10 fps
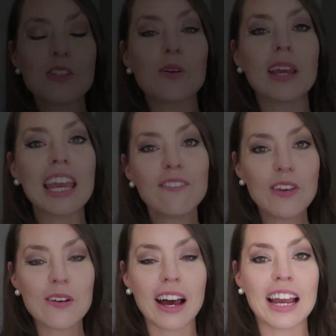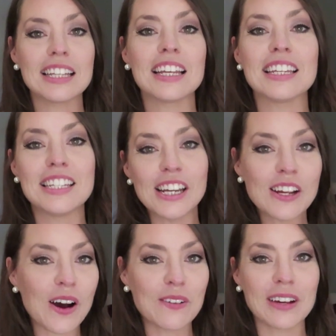So if you guys
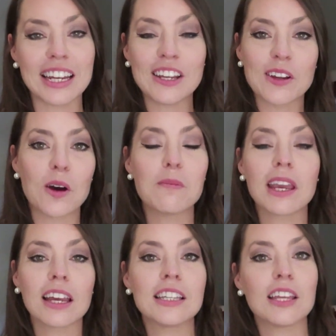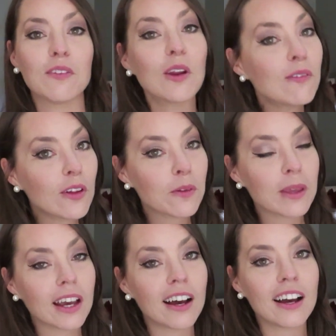didn't already know, because if you don't follow
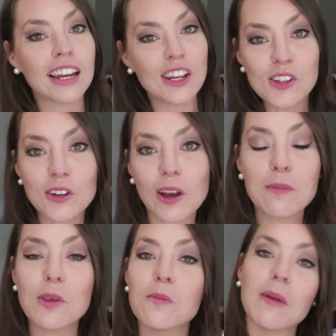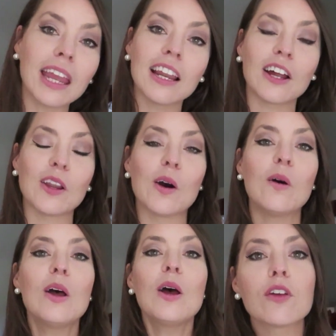me on Instagram, you may not
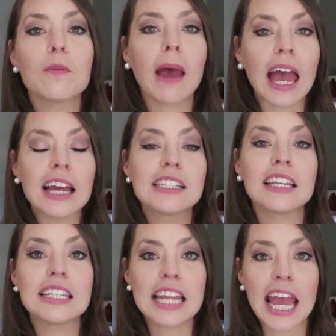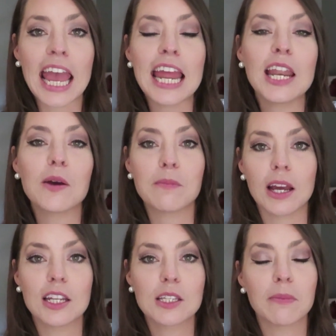know, for the past 10
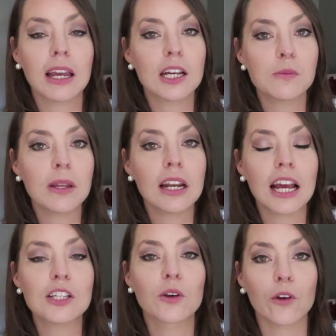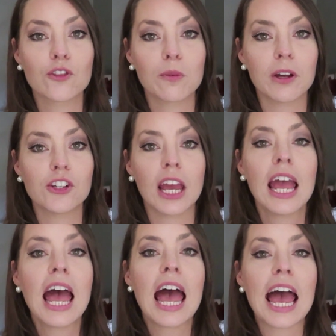months, my husband and I's grocery
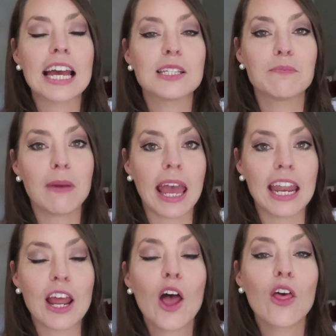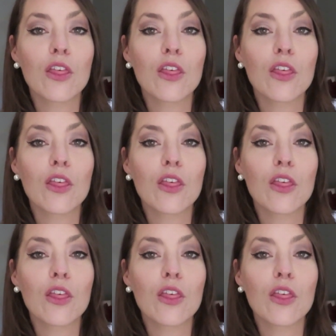budget has been